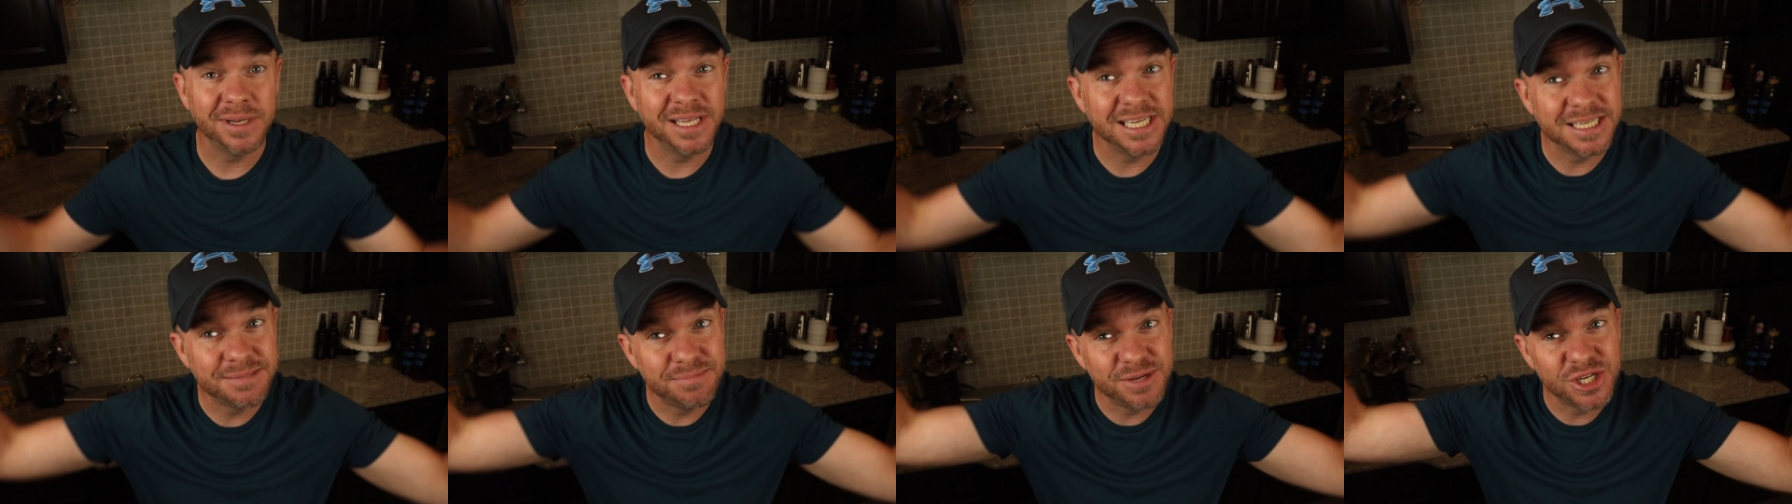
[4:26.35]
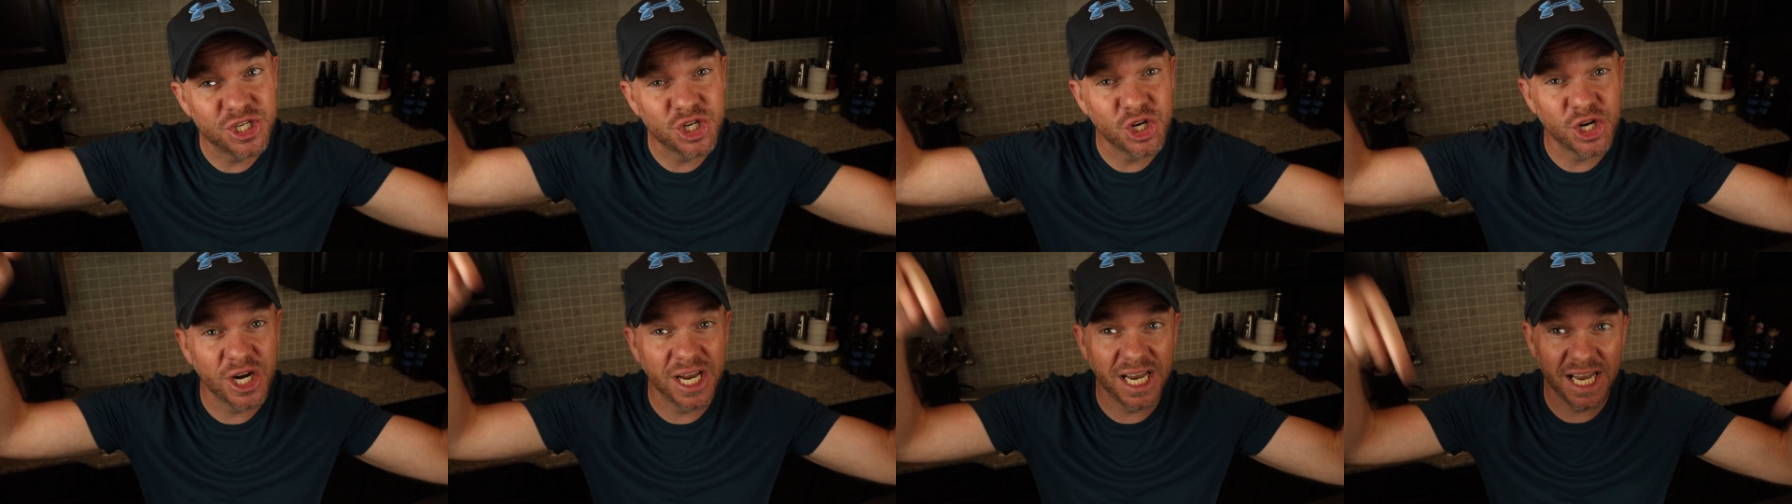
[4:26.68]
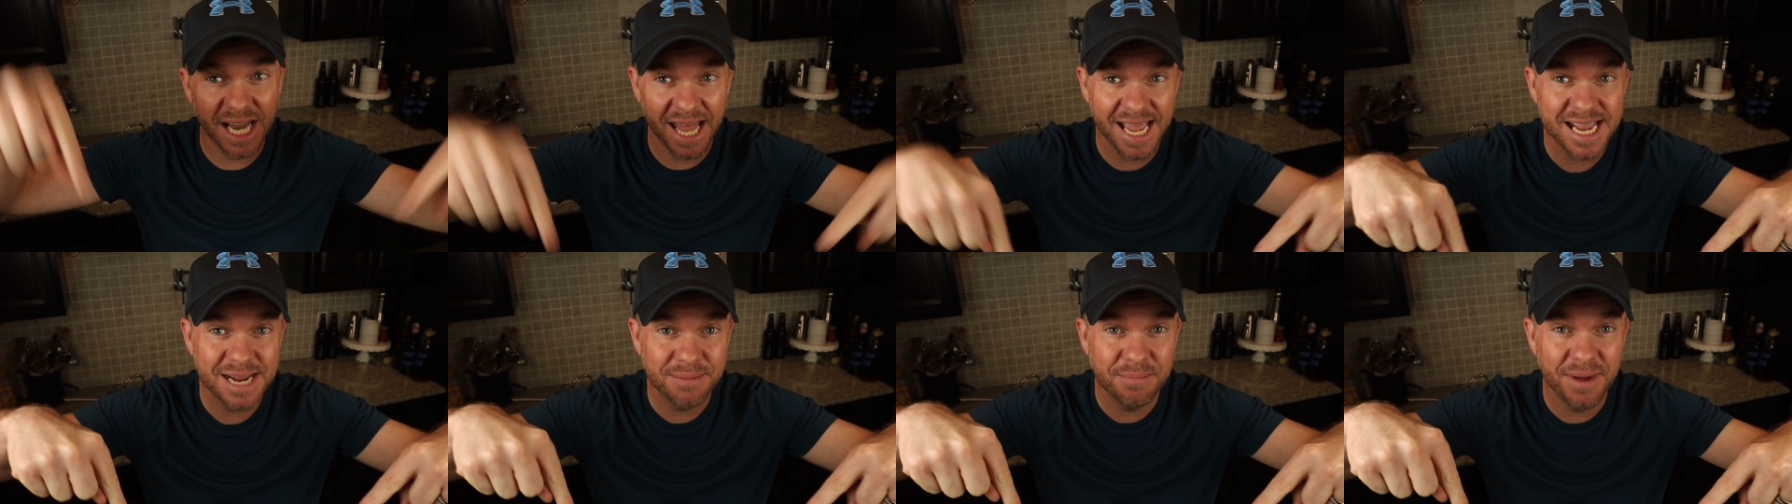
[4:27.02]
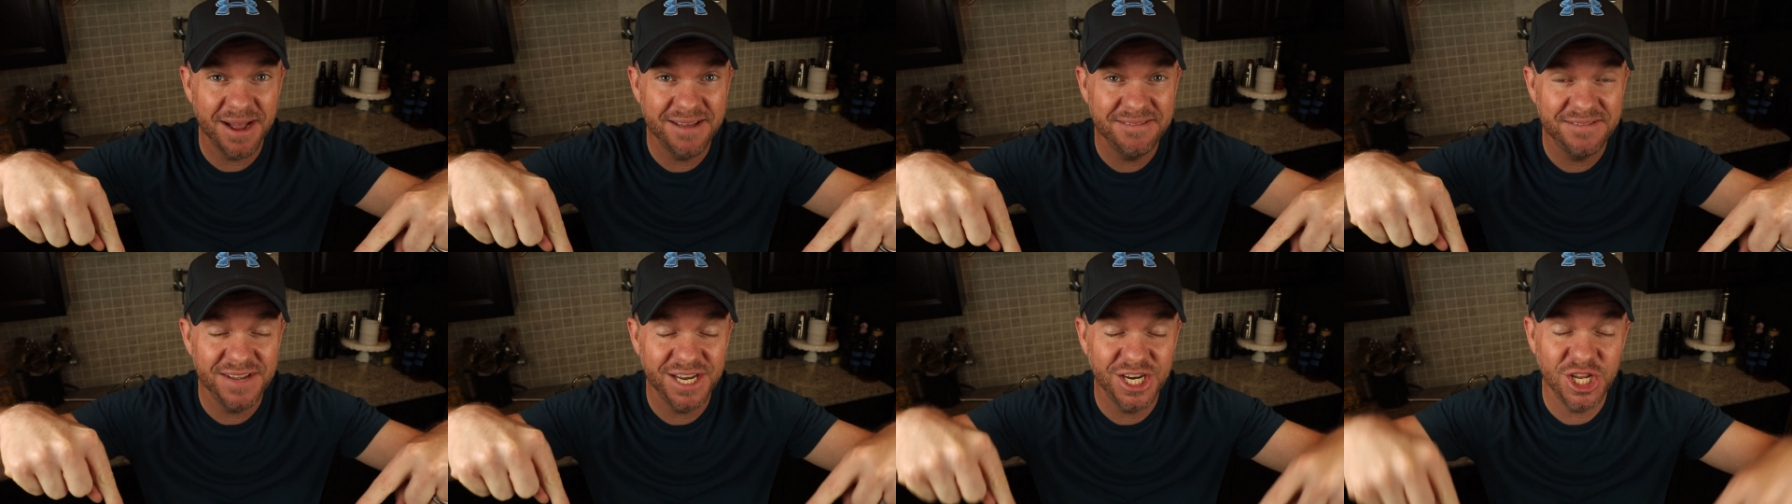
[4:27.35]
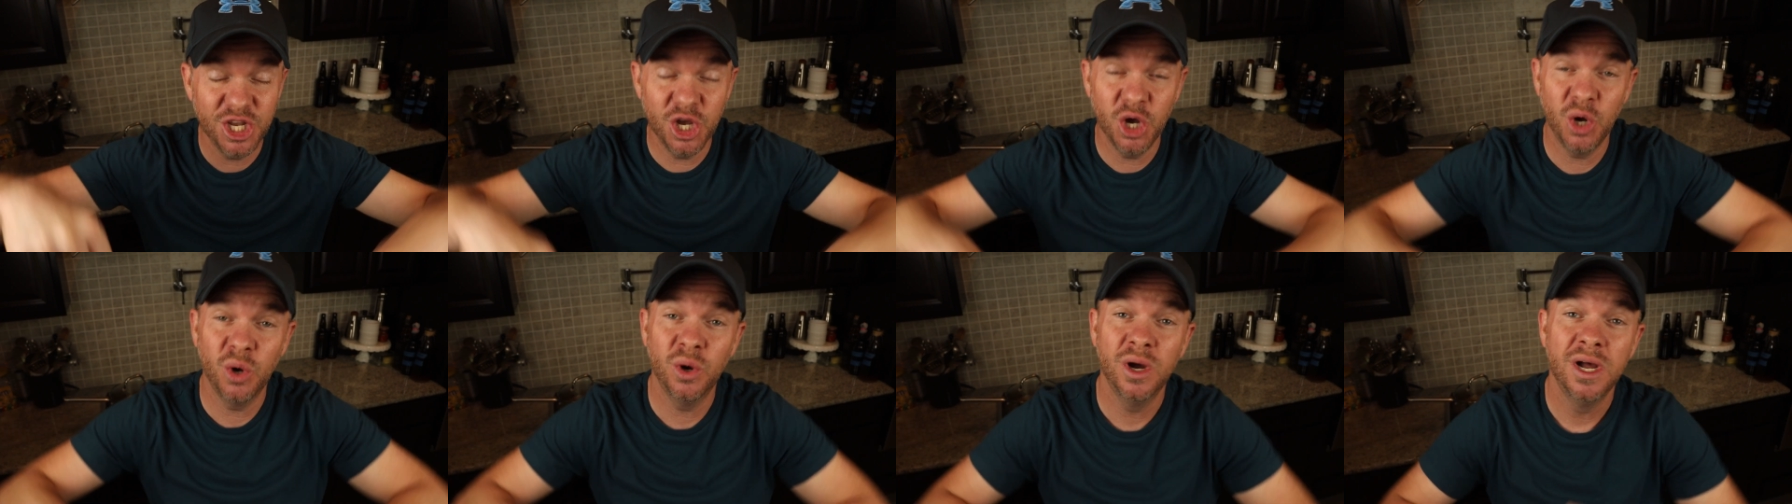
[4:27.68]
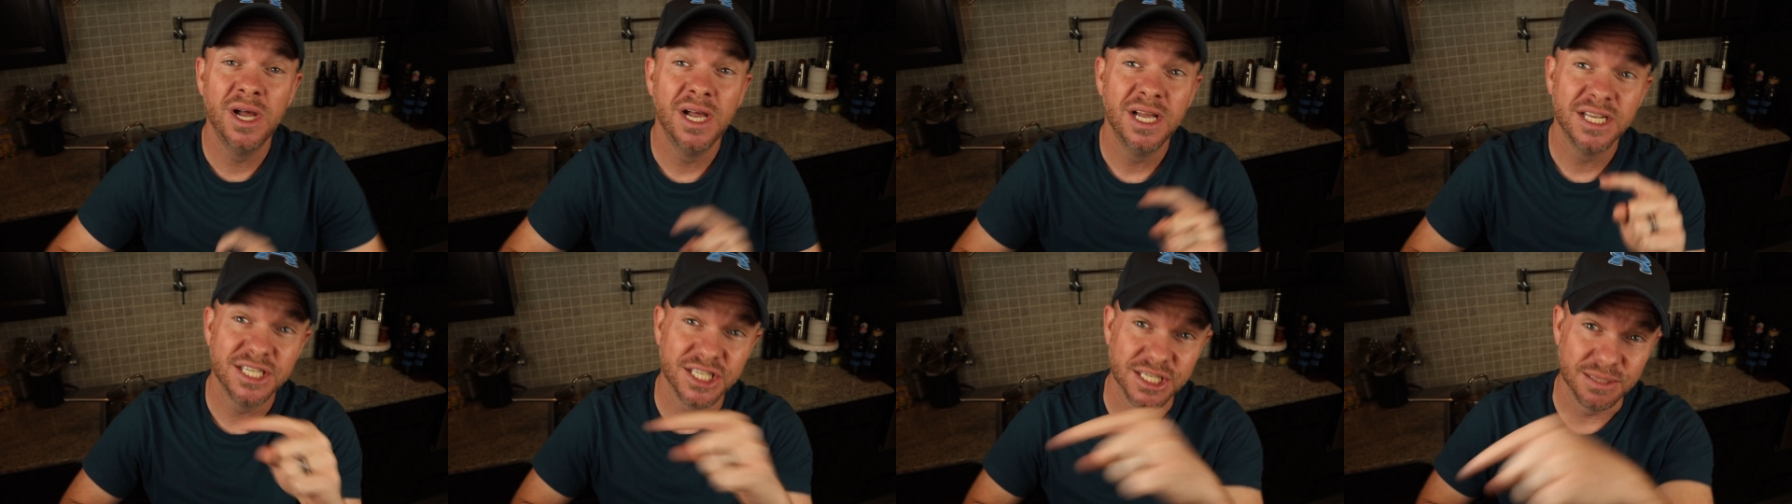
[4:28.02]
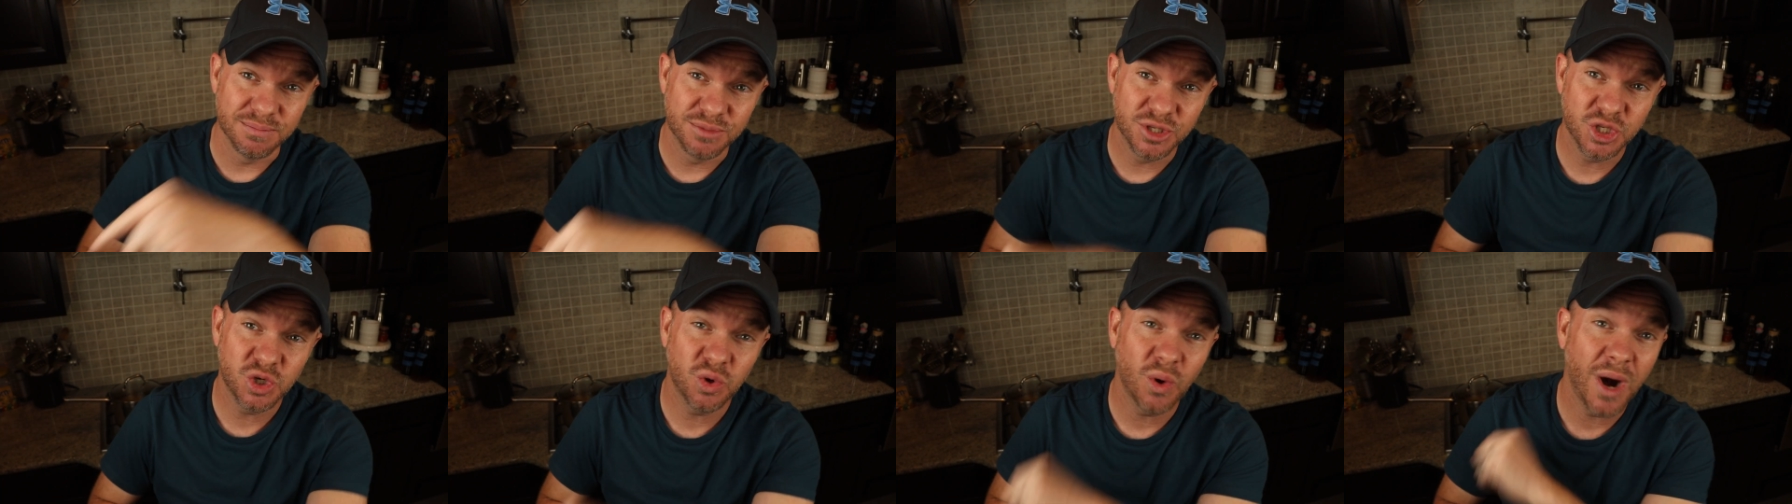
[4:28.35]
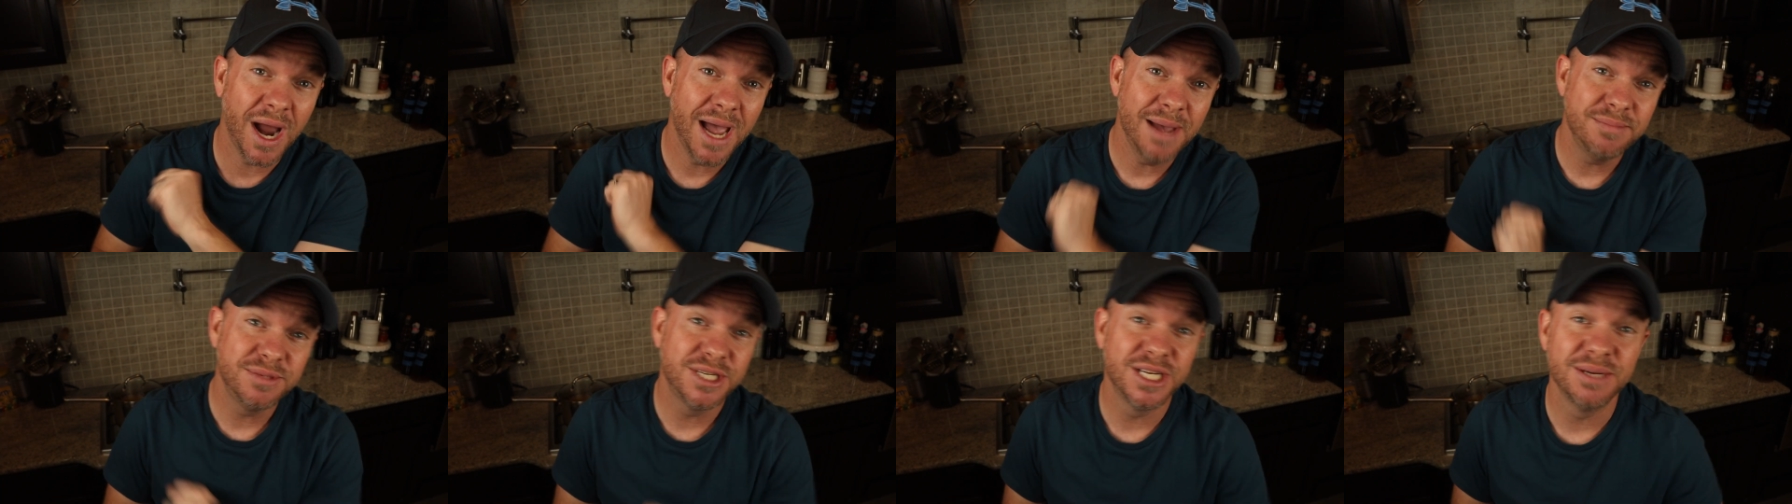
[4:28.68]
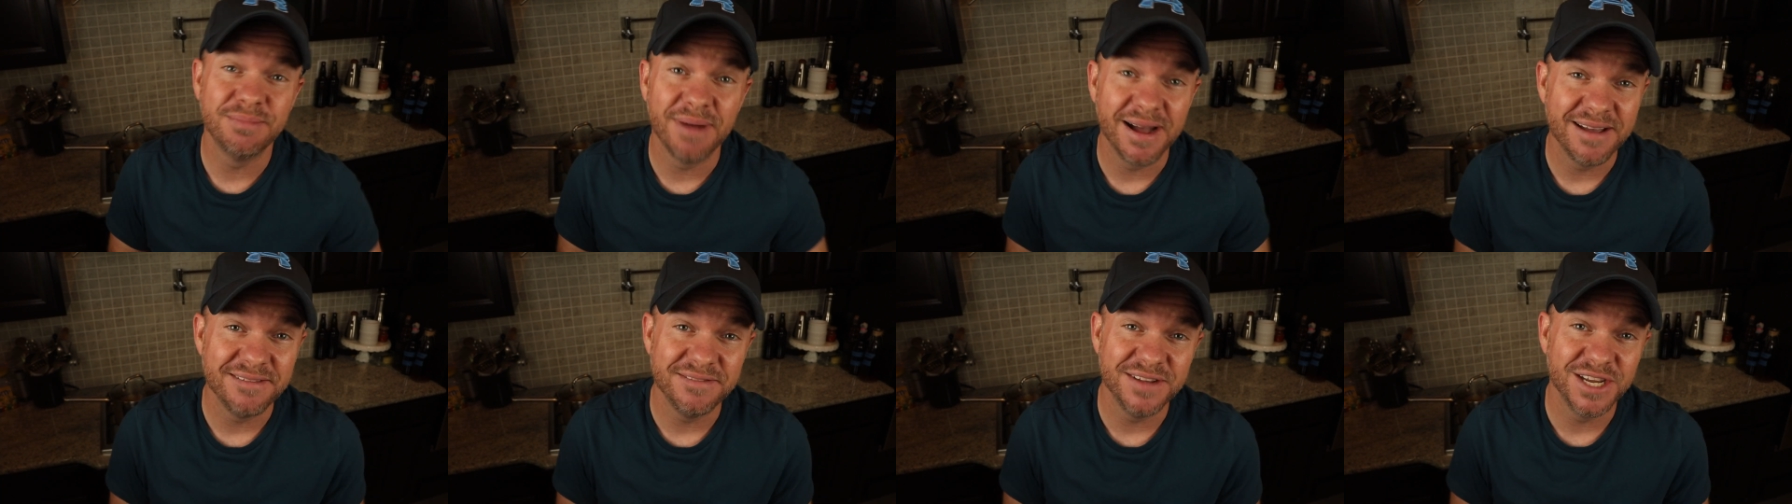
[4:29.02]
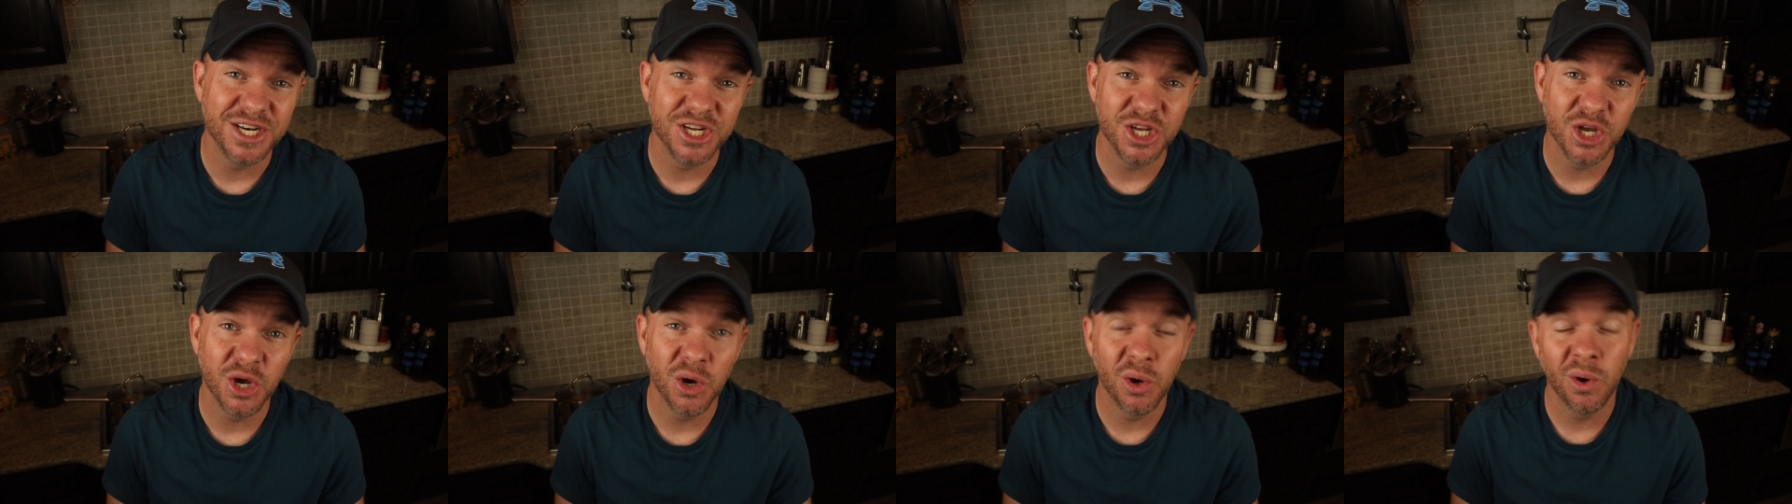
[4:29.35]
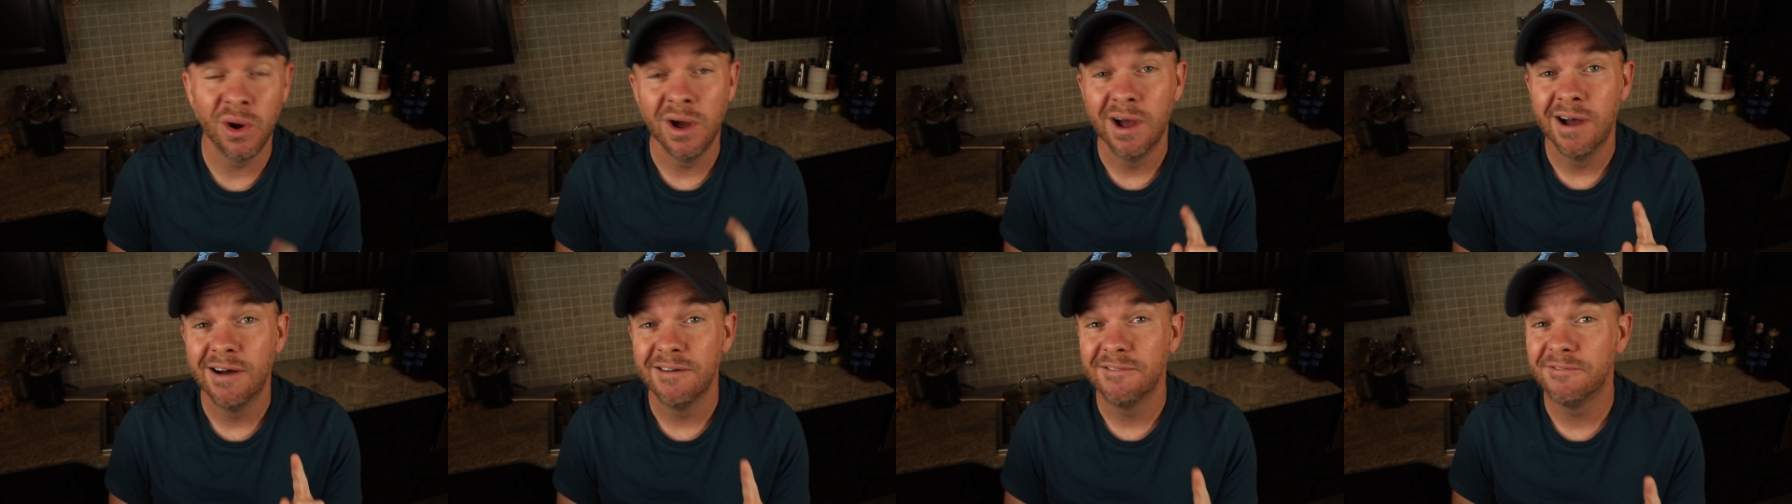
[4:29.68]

Please be sure to like my video, subscribe to my video,